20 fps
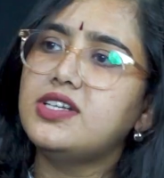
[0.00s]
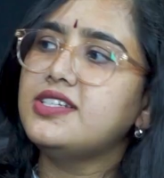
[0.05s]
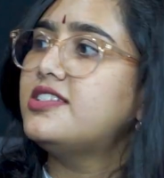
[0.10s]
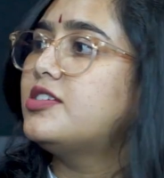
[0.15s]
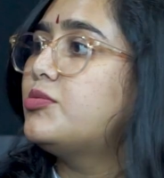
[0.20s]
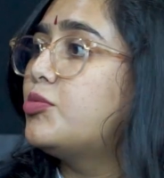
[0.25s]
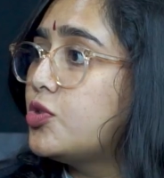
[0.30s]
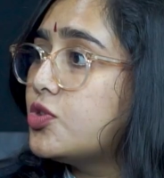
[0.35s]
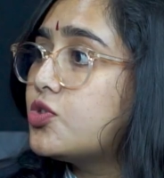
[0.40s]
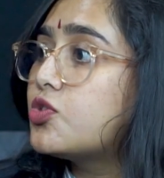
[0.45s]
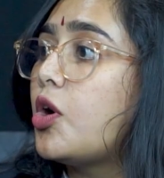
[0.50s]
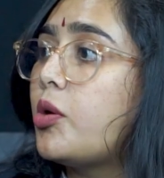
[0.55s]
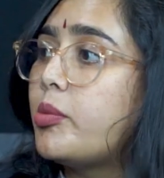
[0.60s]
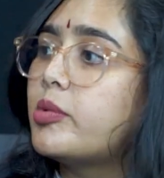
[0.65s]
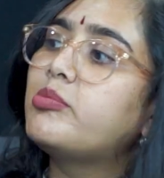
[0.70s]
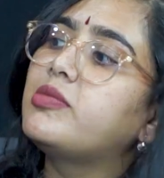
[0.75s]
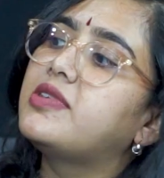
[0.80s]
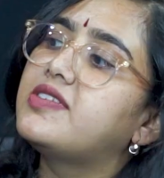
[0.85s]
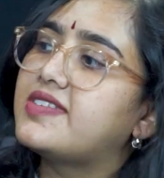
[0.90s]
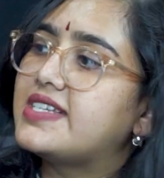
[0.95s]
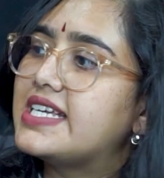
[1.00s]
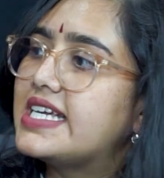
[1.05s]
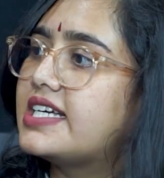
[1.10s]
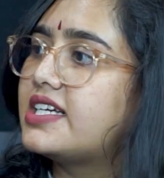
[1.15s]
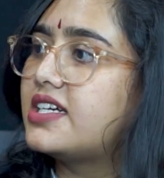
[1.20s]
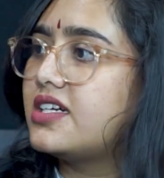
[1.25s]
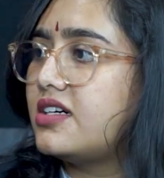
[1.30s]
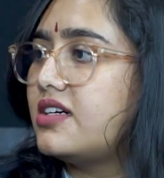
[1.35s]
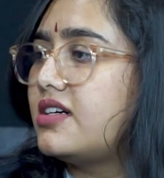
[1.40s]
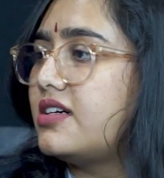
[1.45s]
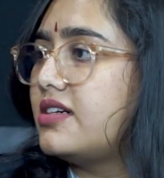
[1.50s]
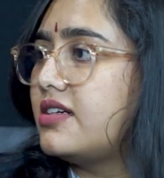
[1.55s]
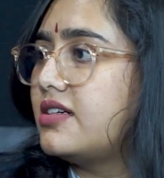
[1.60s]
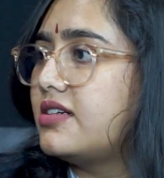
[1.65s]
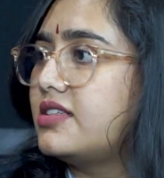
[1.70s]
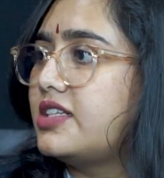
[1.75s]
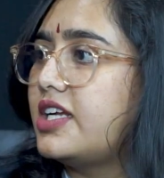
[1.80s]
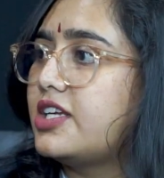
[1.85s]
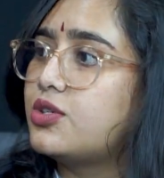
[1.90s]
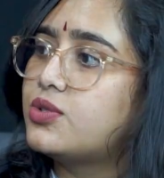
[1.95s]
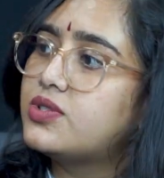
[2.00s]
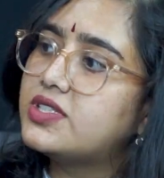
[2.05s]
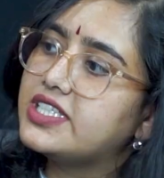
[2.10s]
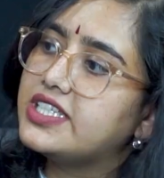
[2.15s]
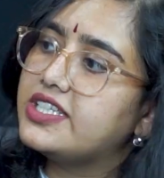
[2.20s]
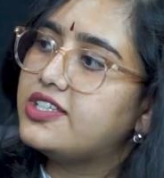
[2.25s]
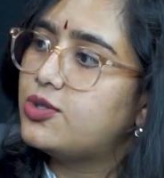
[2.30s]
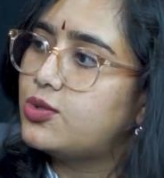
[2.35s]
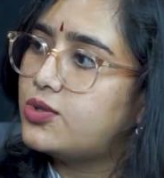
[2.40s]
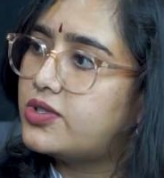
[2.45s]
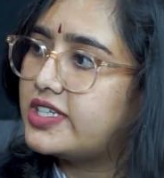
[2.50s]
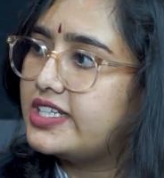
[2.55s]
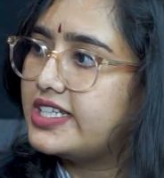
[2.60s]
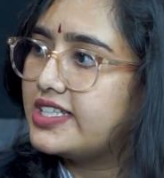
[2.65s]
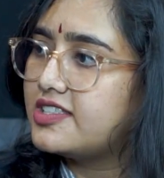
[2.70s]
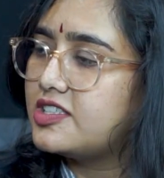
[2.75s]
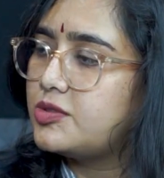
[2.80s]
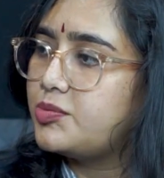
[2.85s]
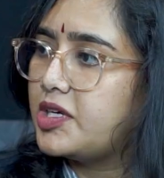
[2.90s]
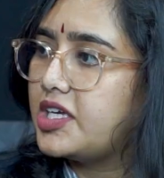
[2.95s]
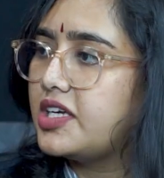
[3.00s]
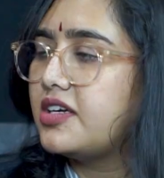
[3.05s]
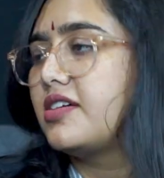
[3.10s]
is the most common mistake that you see new traders make?